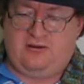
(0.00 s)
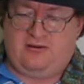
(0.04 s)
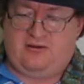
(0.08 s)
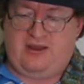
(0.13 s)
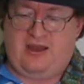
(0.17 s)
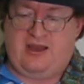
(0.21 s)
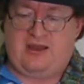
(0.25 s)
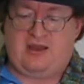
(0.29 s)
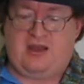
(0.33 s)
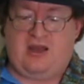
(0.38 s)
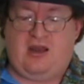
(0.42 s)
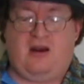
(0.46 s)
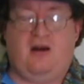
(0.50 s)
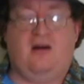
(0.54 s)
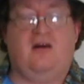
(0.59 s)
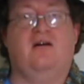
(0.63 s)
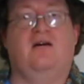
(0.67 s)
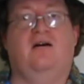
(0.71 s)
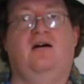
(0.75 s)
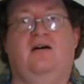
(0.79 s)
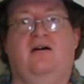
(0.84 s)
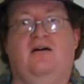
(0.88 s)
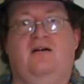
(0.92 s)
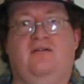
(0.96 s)
take
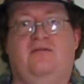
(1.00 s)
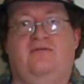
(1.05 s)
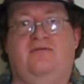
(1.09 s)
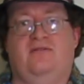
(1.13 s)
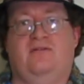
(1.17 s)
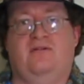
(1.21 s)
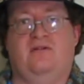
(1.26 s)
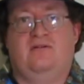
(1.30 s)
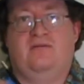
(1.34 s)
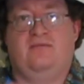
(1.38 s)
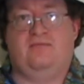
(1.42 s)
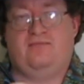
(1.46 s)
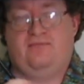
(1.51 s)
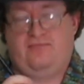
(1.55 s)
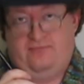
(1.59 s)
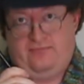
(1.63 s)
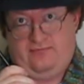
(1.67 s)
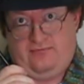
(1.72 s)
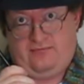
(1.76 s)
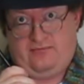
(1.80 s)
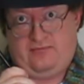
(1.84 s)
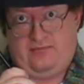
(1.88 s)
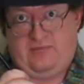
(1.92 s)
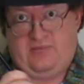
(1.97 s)
care of
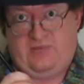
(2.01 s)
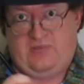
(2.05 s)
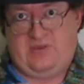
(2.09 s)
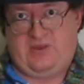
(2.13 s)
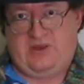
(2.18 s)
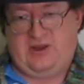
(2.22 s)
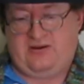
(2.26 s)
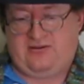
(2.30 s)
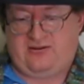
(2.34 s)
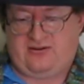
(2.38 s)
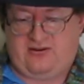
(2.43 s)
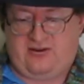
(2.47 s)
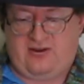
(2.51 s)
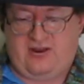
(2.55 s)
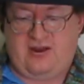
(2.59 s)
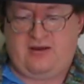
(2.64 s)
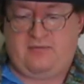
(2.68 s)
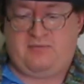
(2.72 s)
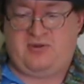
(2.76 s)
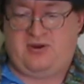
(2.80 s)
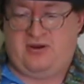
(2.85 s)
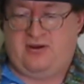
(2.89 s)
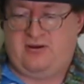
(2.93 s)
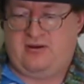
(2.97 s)
this
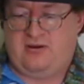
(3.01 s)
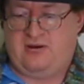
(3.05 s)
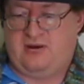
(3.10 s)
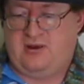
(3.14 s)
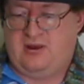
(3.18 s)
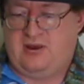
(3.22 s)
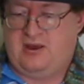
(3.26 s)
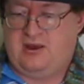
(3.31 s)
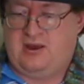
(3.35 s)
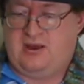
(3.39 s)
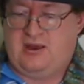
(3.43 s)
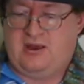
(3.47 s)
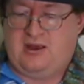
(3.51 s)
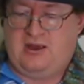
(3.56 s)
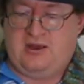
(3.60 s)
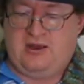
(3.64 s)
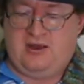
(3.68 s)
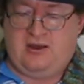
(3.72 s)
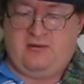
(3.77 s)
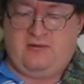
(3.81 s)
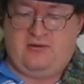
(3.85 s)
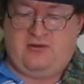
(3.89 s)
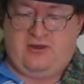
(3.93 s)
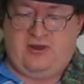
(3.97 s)
tip.
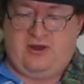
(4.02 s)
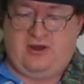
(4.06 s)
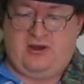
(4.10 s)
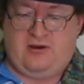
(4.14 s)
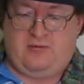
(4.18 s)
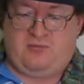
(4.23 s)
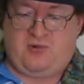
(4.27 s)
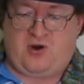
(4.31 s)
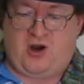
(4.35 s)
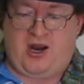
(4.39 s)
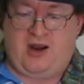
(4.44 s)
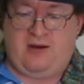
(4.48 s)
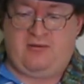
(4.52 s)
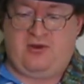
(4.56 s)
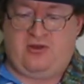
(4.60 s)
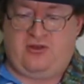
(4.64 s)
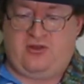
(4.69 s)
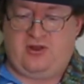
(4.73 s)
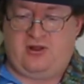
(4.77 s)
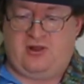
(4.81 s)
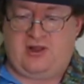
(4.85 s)
The